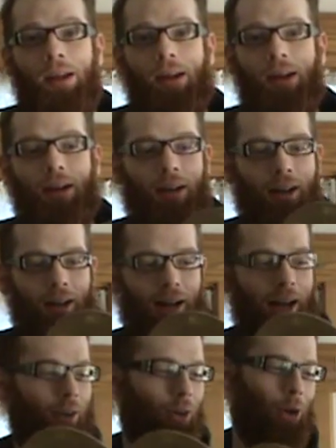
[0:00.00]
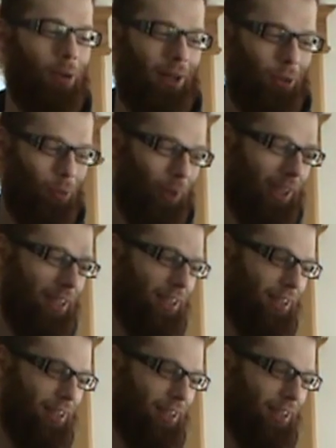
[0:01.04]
I don't know about the weight.